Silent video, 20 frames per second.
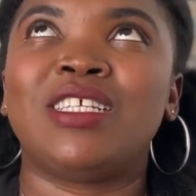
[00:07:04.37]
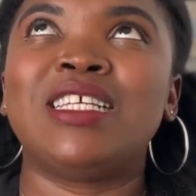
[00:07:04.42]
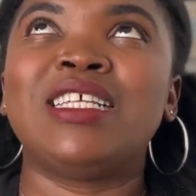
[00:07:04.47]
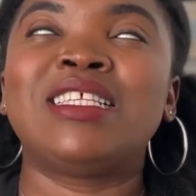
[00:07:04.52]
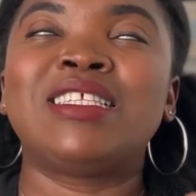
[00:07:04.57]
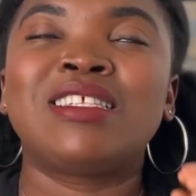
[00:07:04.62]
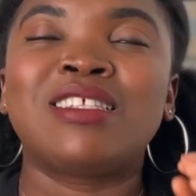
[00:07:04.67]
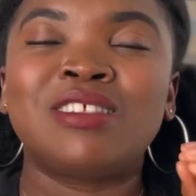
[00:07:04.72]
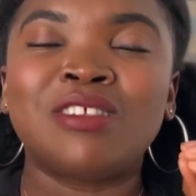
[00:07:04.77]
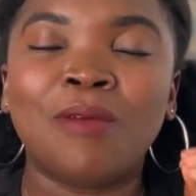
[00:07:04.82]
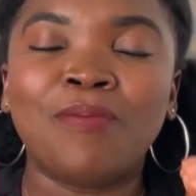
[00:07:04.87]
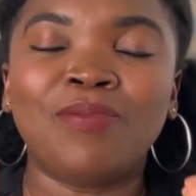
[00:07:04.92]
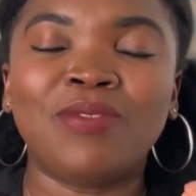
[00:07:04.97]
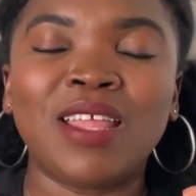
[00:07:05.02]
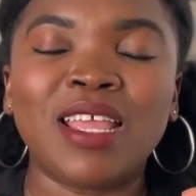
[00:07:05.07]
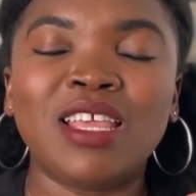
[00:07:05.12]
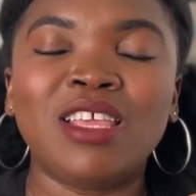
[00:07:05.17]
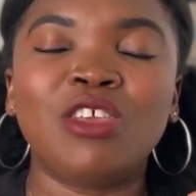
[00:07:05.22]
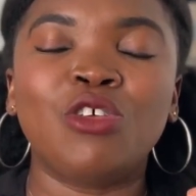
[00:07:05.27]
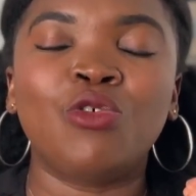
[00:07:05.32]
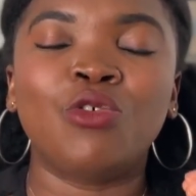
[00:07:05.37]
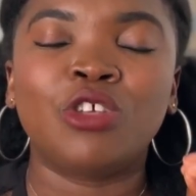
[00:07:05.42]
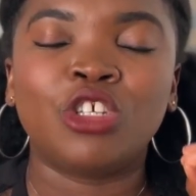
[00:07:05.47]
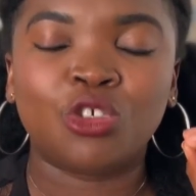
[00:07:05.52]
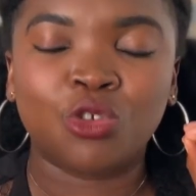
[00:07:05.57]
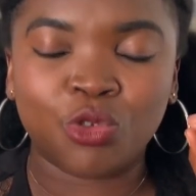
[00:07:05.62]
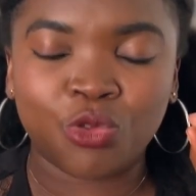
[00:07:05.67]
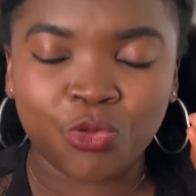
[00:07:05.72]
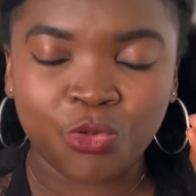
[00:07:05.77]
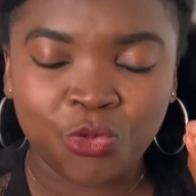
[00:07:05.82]
It's something you
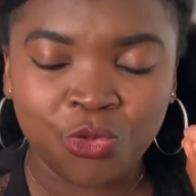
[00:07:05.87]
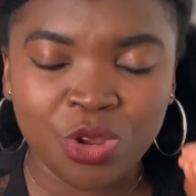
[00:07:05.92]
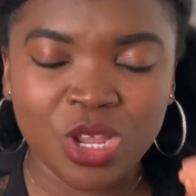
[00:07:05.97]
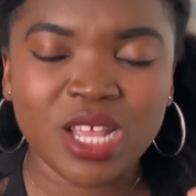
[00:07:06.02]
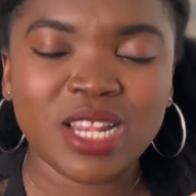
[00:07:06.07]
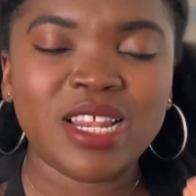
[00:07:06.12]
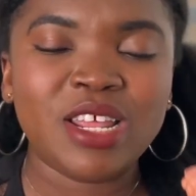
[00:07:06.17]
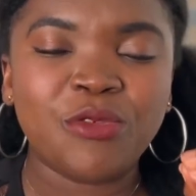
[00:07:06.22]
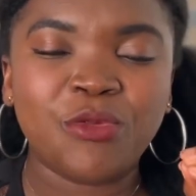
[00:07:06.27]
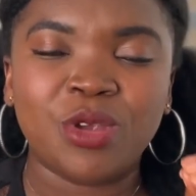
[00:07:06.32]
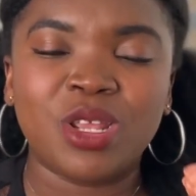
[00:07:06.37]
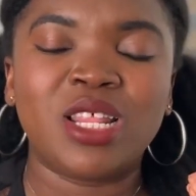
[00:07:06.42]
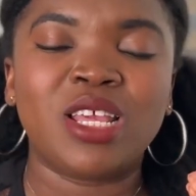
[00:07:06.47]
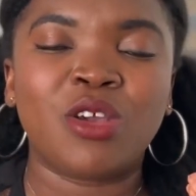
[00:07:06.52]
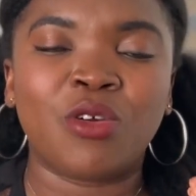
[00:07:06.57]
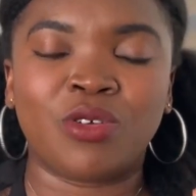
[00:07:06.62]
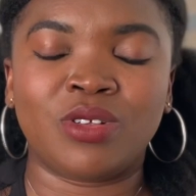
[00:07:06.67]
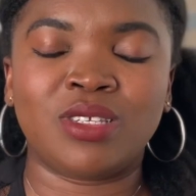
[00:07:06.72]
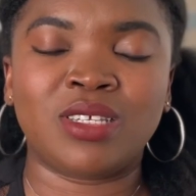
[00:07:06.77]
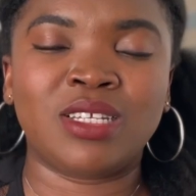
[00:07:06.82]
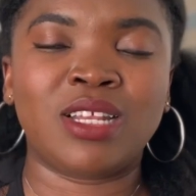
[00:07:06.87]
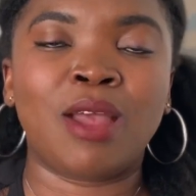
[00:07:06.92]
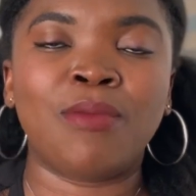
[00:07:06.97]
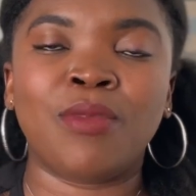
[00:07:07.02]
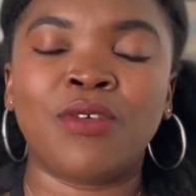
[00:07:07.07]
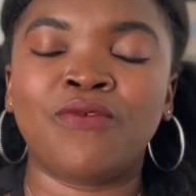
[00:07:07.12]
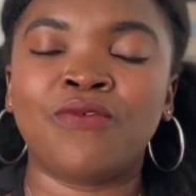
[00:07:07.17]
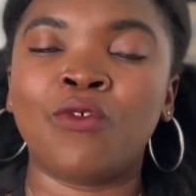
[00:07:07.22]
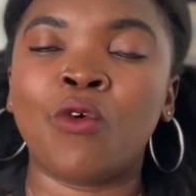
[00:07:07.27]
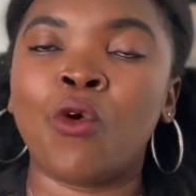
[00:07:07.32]
should really, really consider
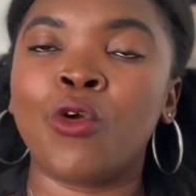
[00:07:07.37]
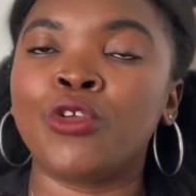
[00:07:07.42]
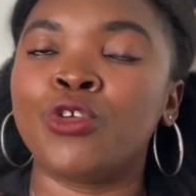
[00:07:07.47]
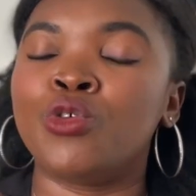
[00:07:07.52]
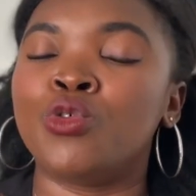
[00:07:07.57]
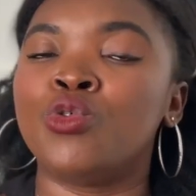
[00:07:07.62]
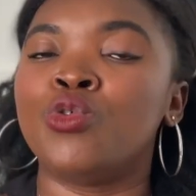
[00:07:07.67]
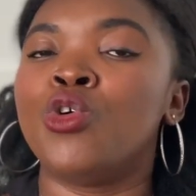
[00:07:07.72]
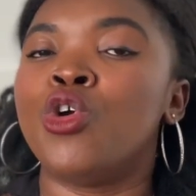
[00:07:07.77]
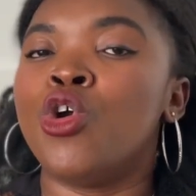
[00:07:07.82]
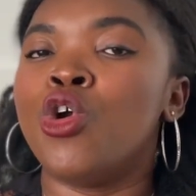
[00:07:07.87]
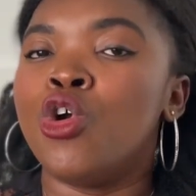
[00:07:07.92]
before you